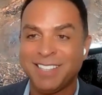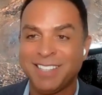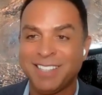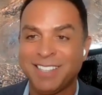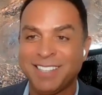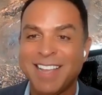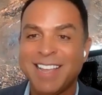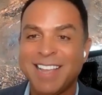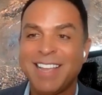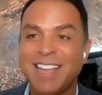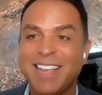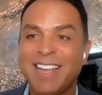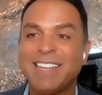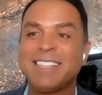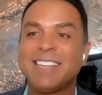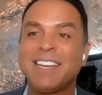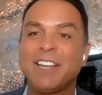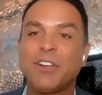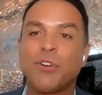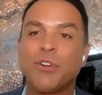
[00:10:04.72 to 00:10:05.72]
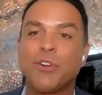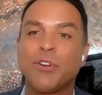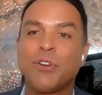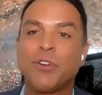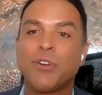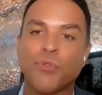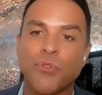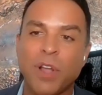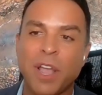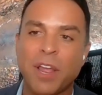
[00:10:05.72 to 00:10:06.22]
is an
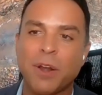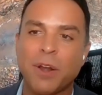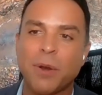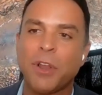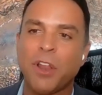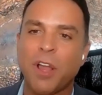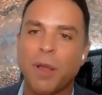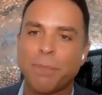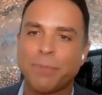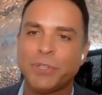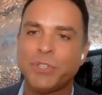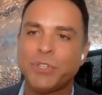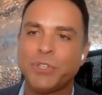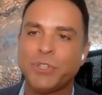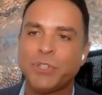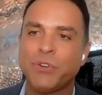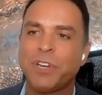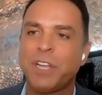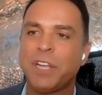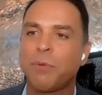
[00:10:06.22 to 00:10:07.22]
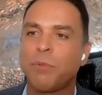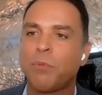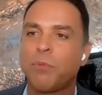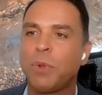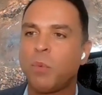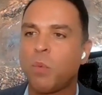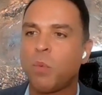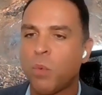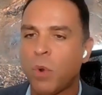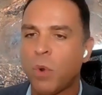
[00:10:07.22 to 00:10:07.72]
incredible
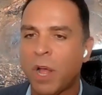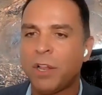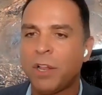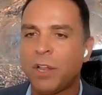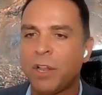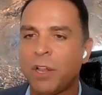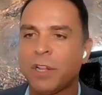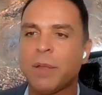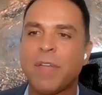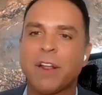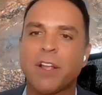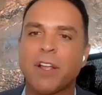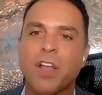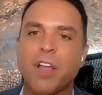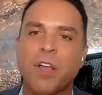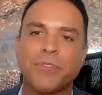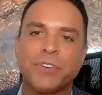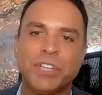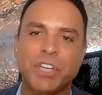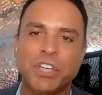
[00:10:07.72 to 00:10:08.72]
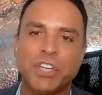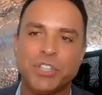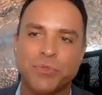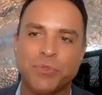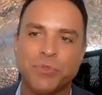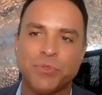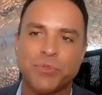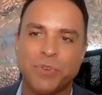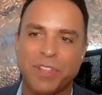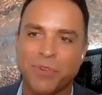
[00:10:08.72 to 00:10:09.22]
opportunity, and we welcome that
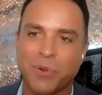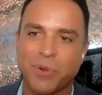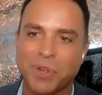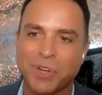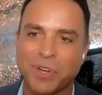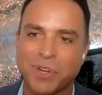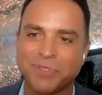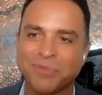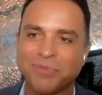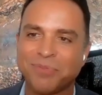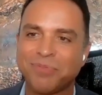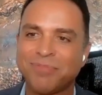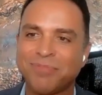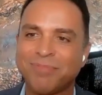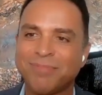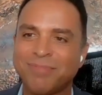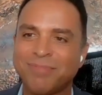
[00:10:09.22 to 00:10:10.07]
conversation with everyone.